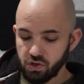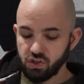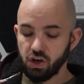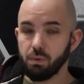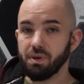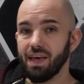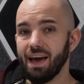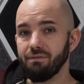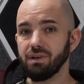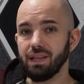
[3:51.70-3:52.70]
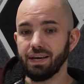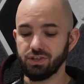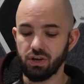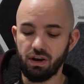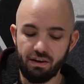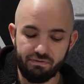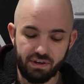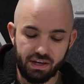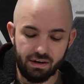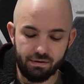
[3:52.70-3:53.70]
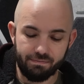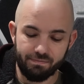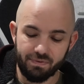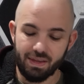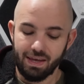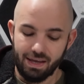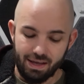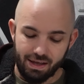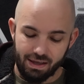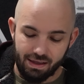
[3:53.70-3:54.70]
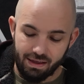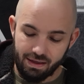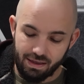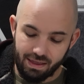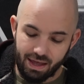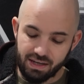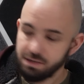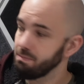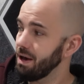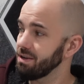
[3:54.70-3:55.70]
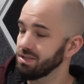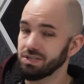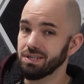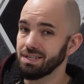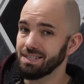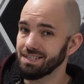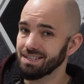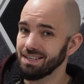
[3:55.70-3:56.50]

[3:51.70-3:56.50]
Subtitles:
So with every light shut off in here, that is about as good as it's